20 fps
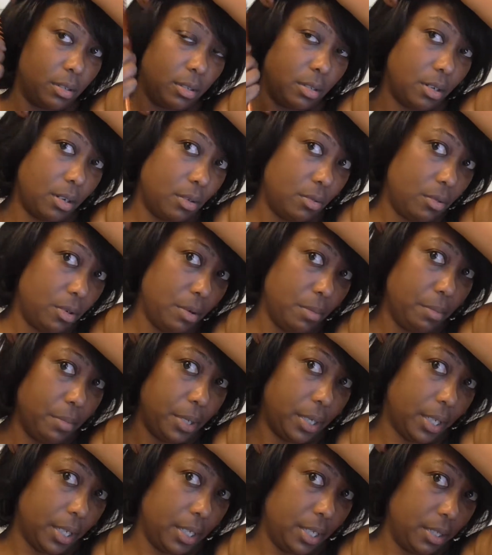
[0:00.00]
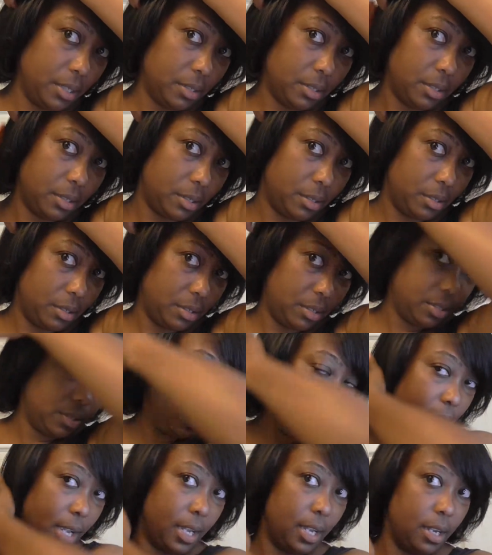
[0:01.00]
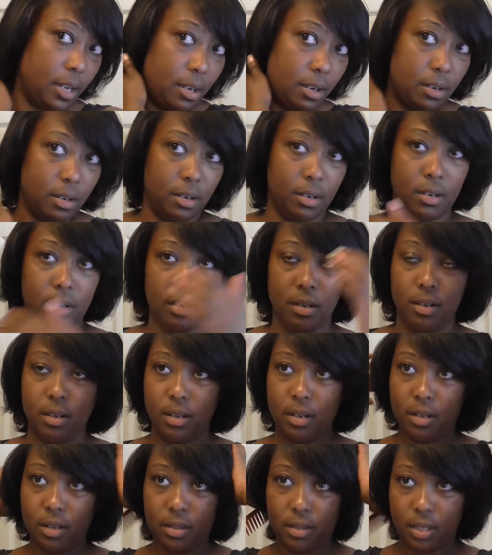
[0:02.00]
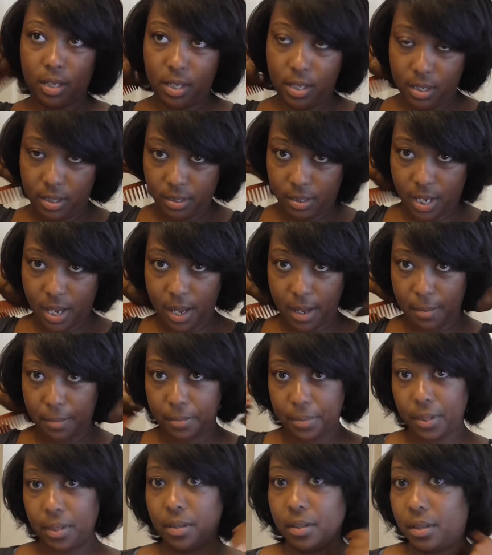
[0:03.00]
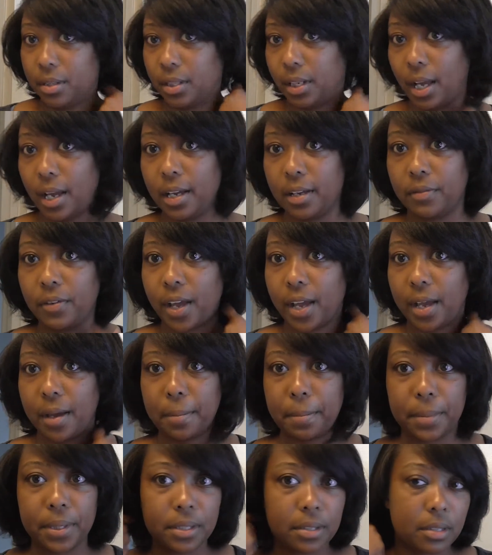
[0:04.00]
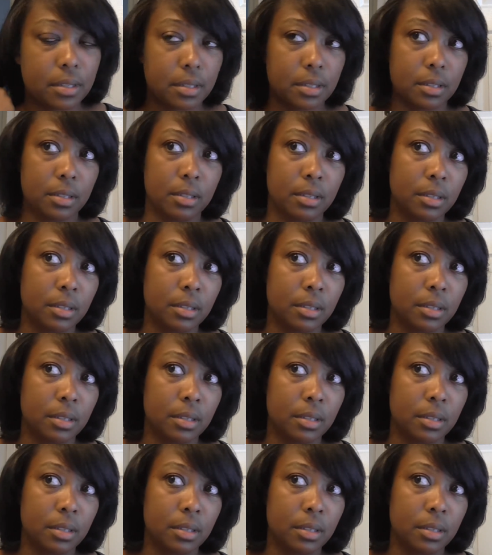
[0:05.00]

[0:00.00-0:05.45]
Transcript: No complaints. It's hair. Things happen. Life happens.